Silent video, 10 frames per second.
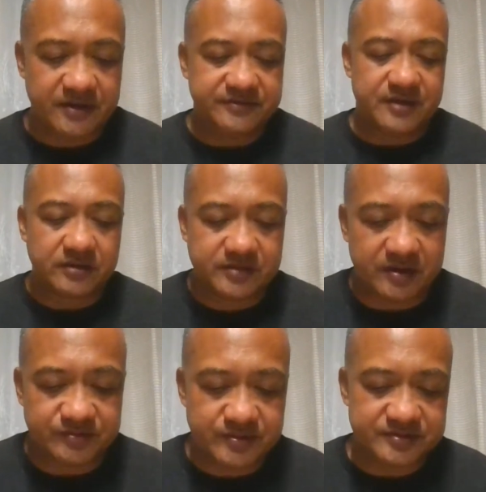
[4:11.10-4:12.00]
His doctor
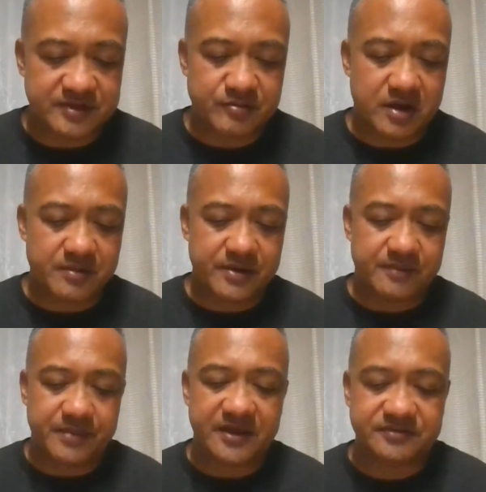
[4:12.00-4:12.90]
has recently recommended
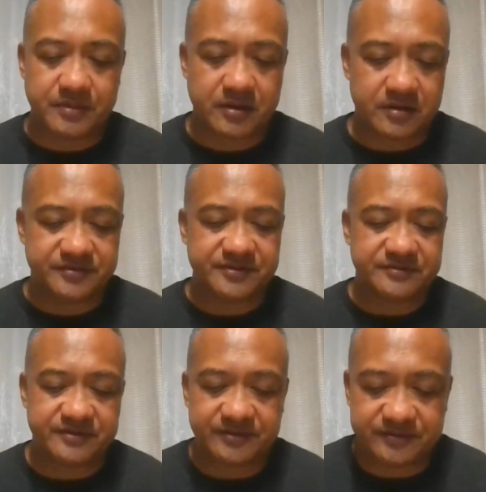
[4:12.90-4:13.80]
a pacemaker
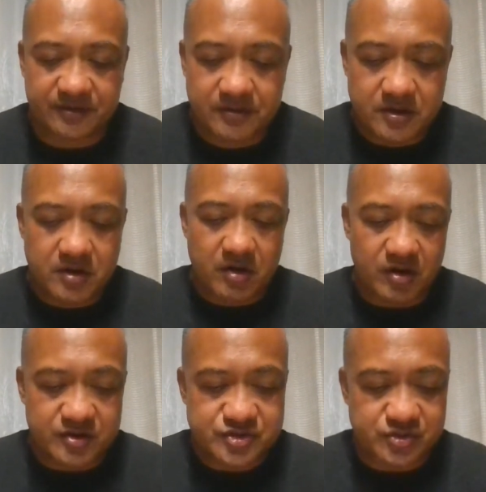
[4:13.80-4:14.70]
since his
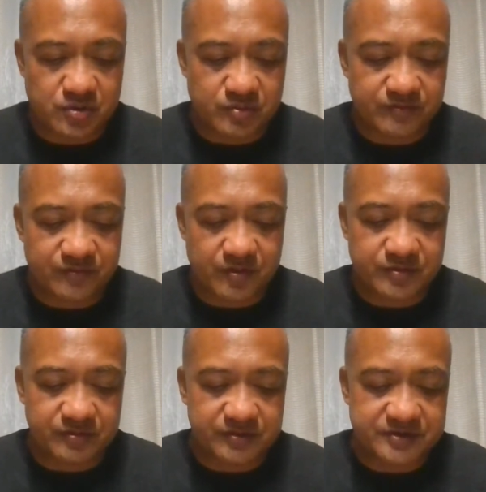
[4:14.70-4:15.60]
heart showed
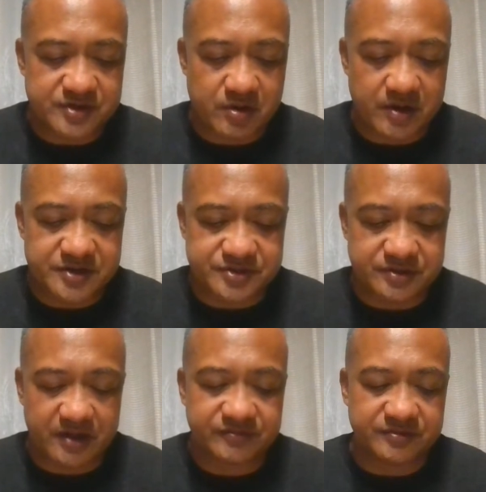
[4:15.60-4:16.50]
further
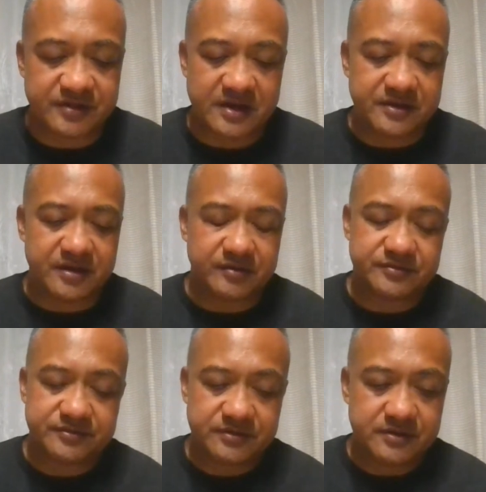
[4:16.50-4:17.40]
deterioration after 10
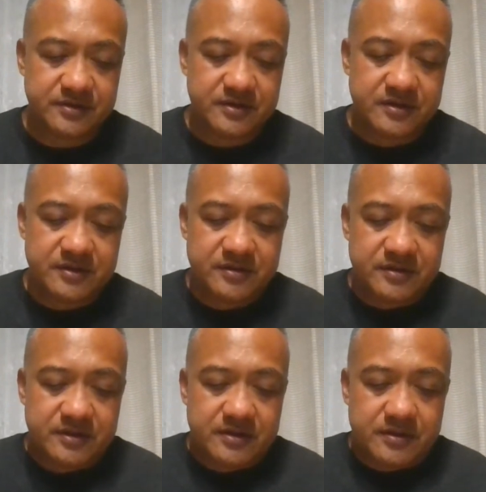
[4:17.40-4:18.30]
years.
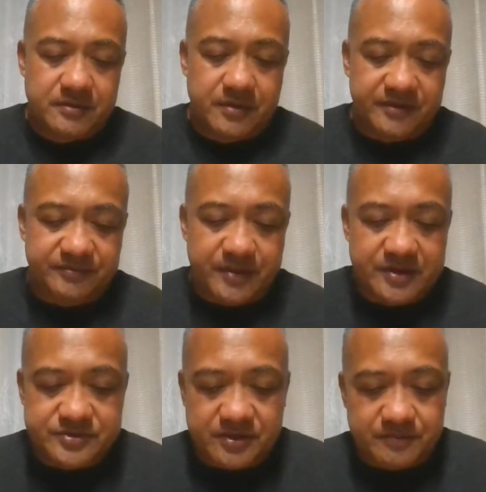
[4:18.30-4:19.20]
But his
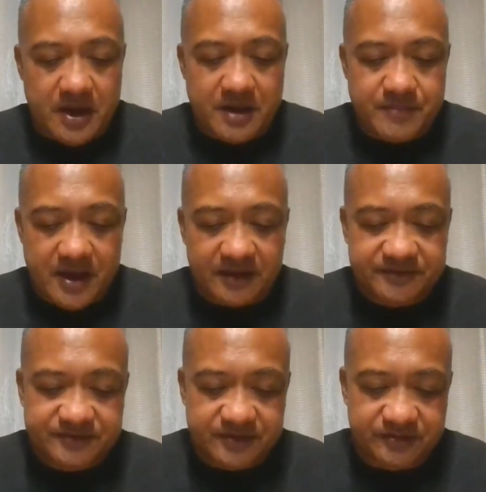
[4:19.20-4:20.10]
major
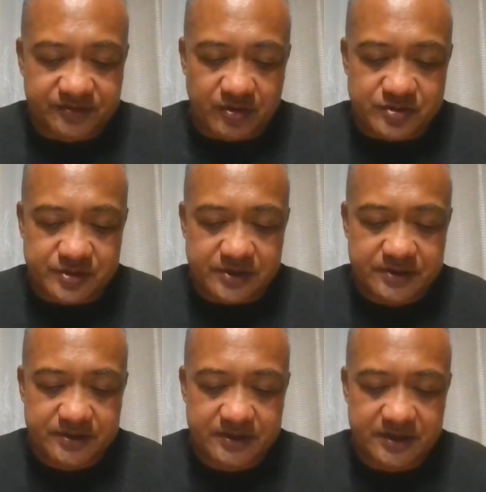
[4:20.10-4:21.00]
bypass surgery,
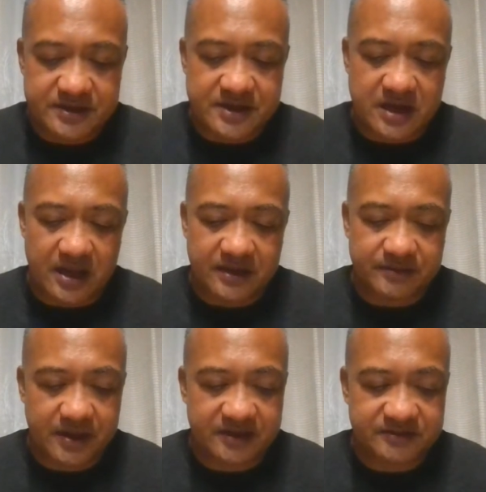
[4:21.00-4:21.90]
he declined the
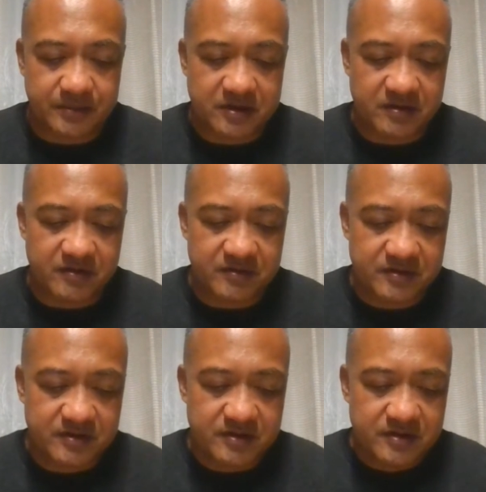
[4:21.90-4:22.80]
pacemaker
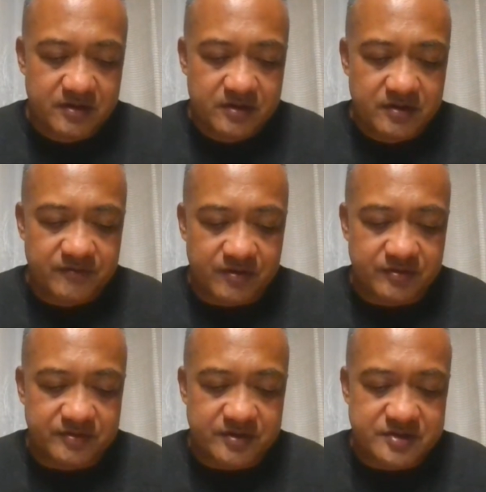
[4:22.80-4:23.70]

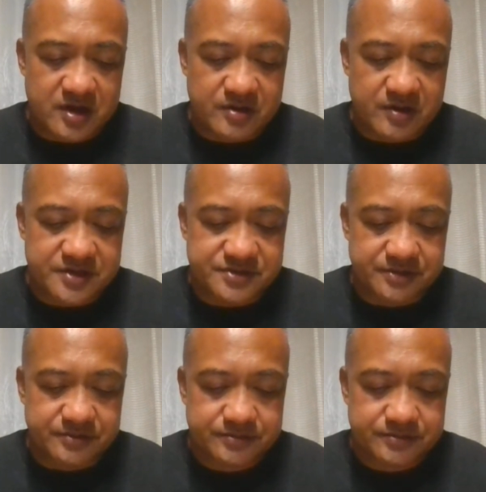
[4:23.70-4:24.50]
further deterioration